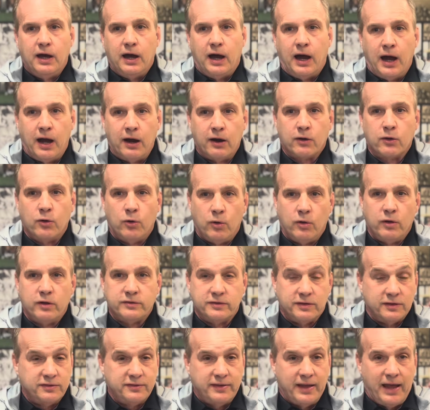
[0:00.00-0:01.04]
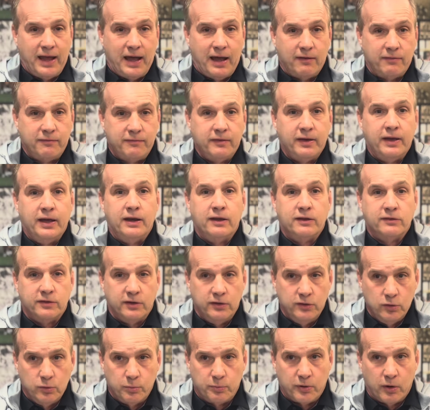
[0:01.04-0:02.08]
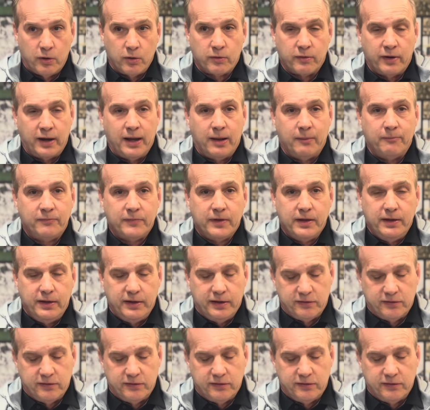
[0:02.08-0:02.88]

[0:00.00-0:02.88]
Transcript: Our goal as a staff and as a new program